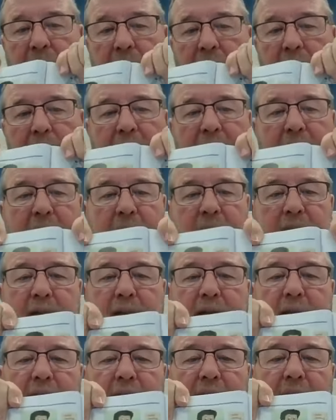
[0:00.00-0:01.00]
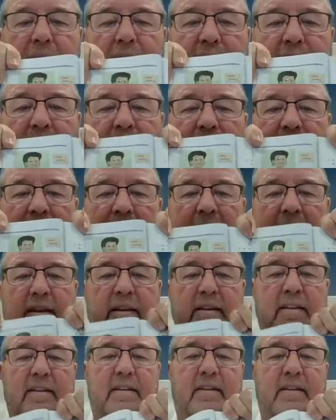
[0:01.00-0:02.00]
let me see if I
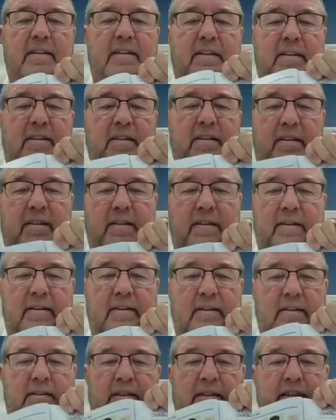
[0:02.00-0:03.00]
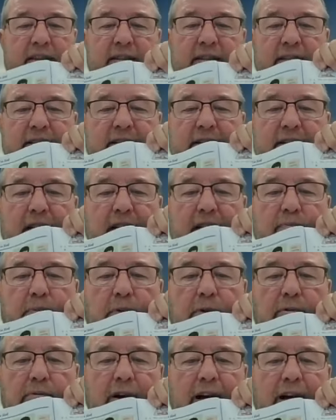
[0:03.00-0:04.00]
can, this
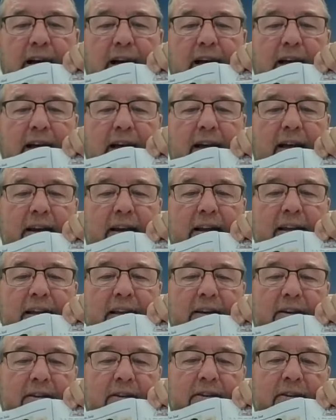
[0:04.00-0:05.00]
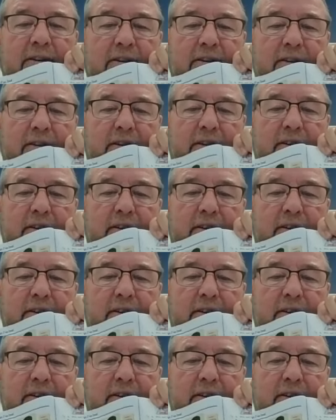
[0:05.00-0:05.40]
example right here,